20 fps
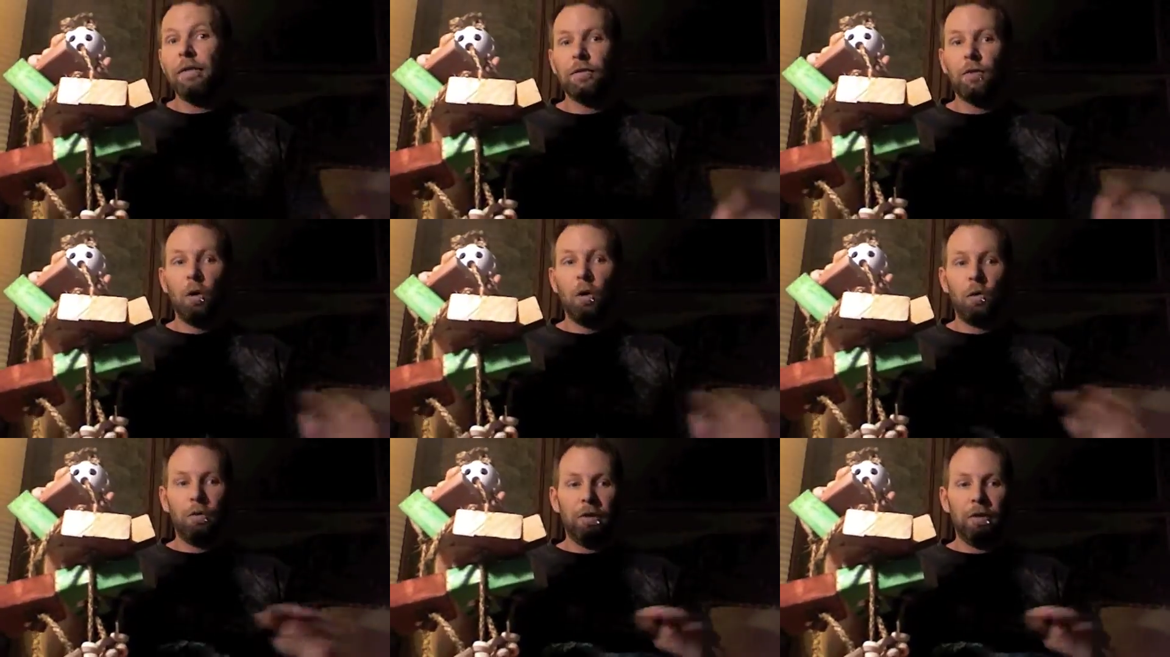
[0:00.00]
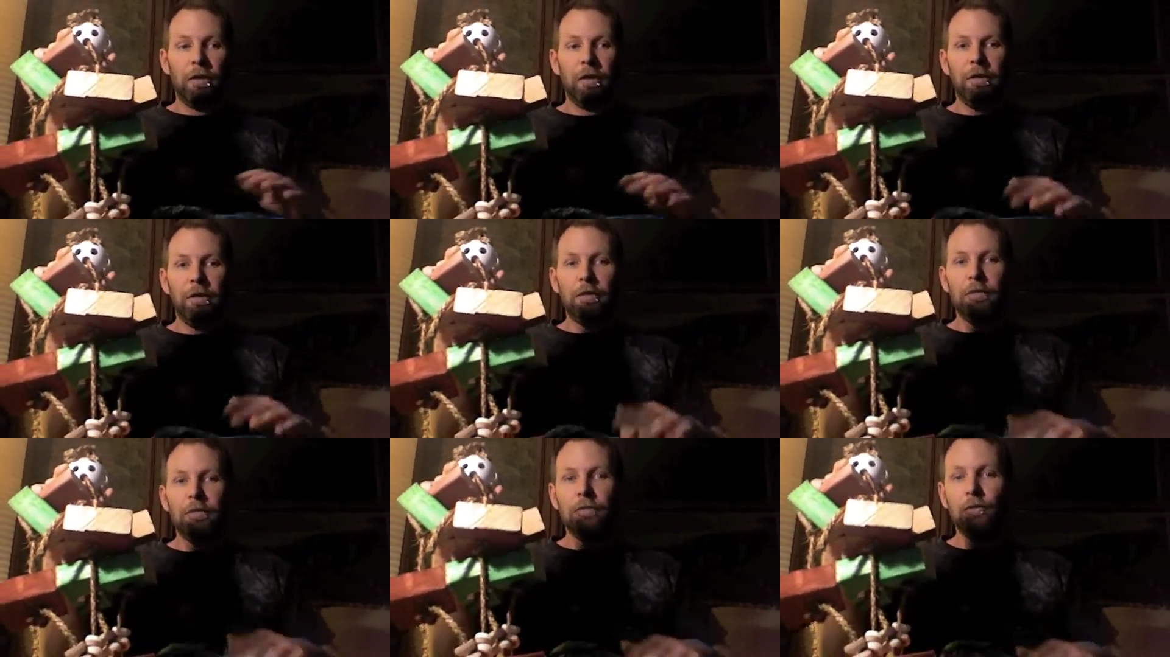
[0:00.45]
So
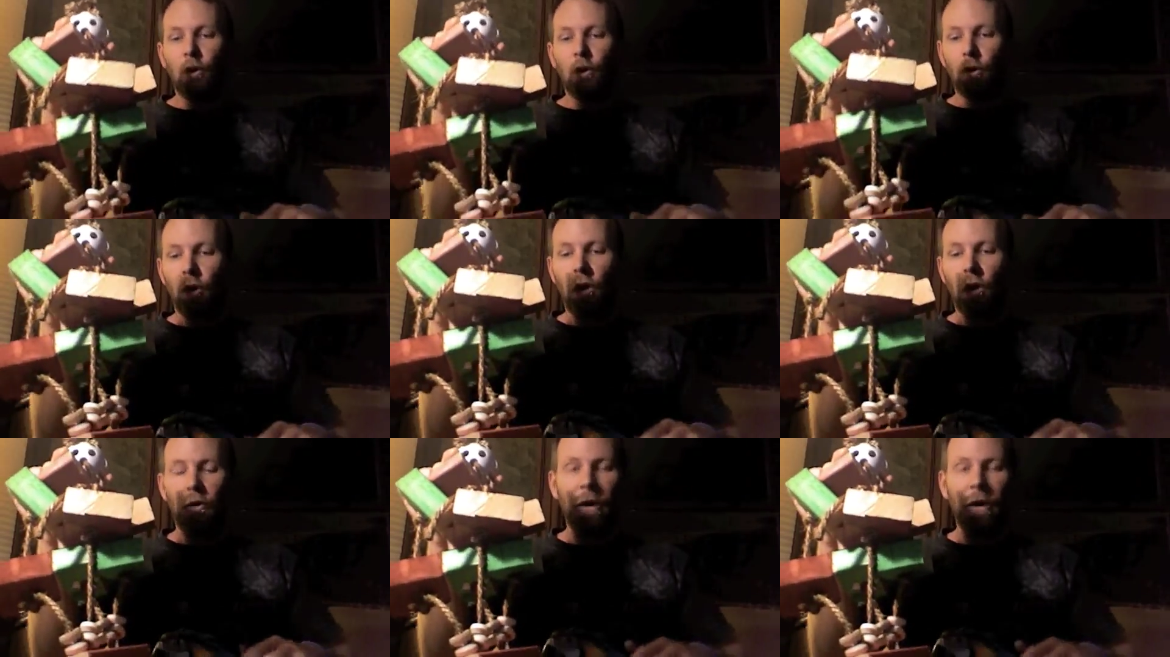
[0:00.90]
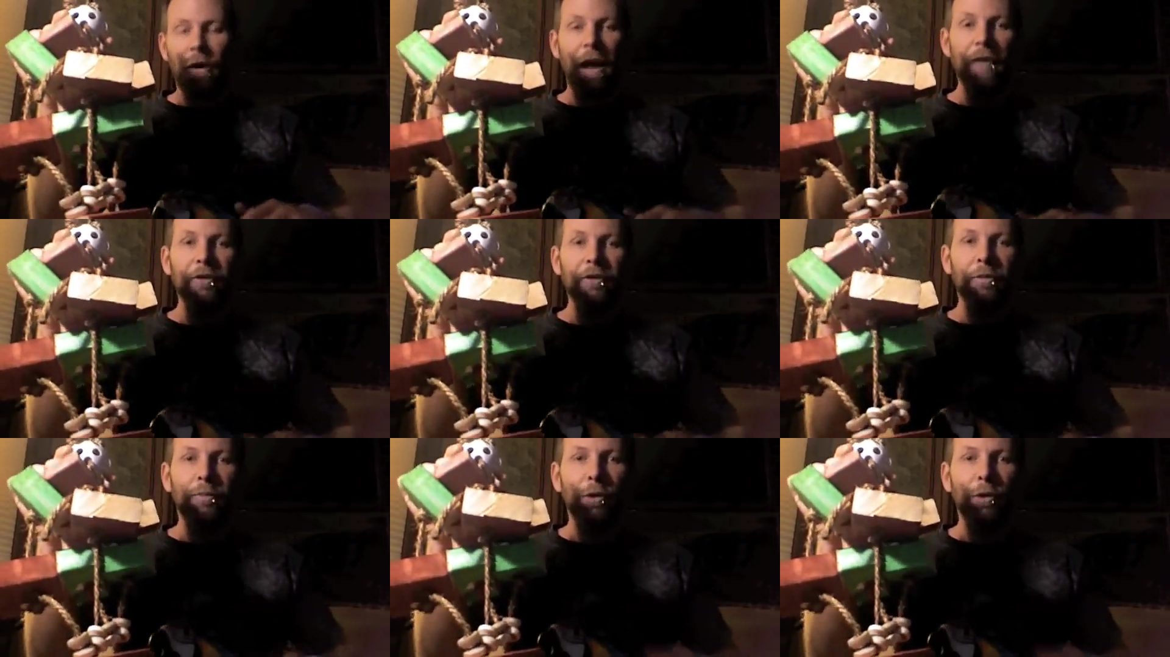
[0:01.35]
he no longer
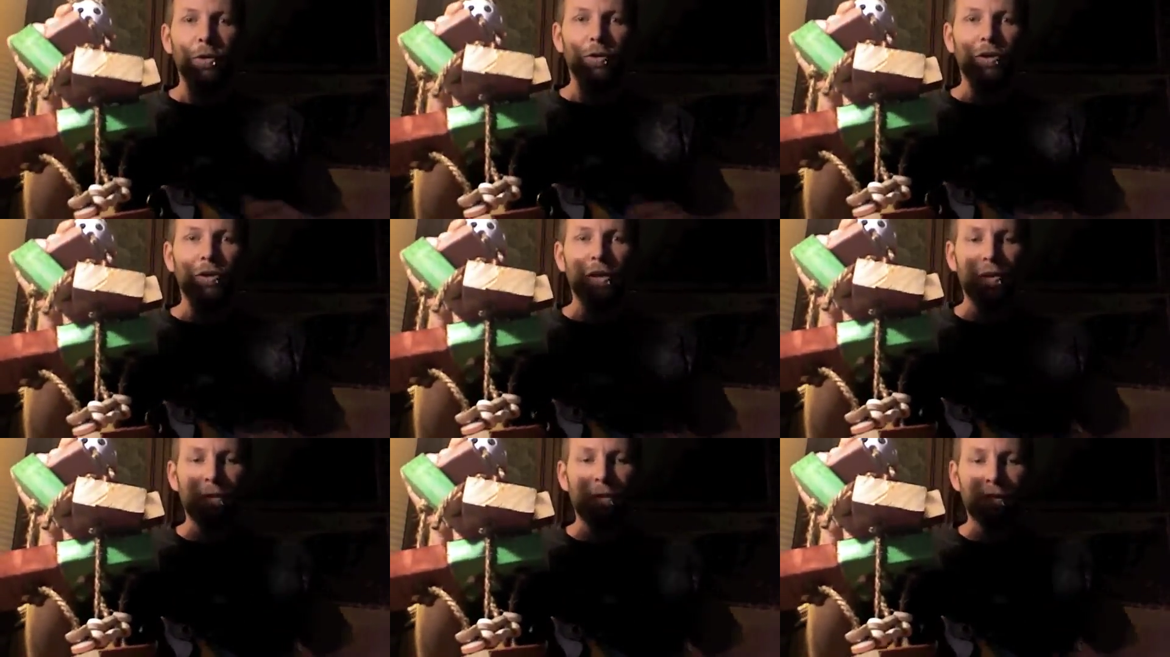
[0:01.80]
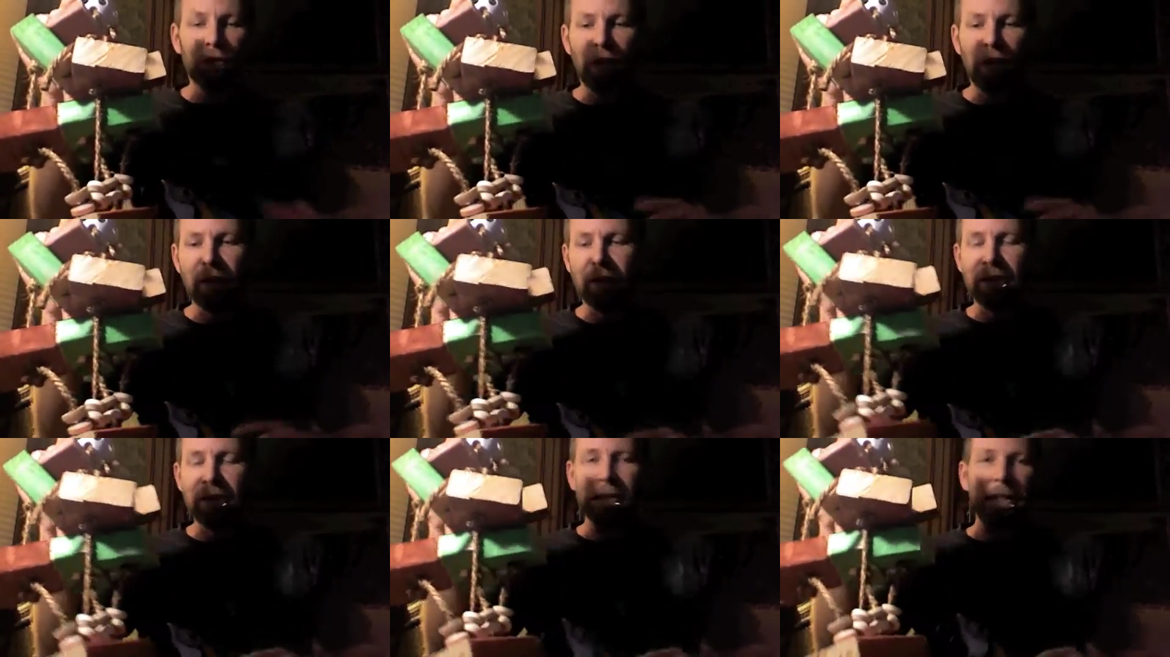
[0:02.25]
has a perch there until I
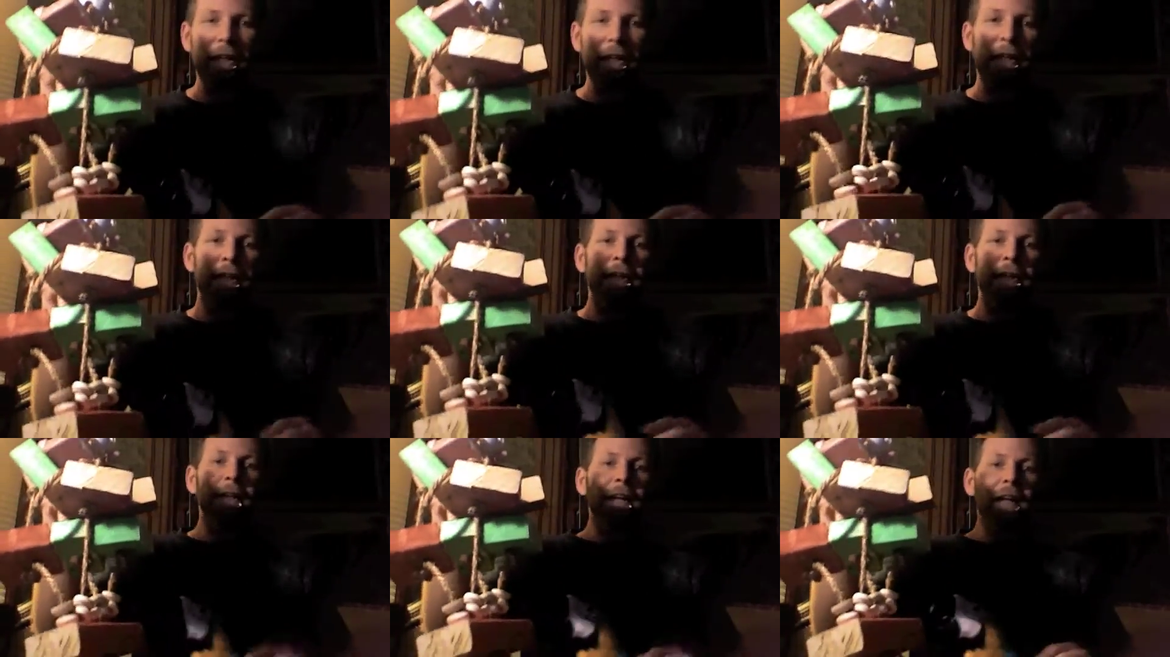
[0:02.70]
can get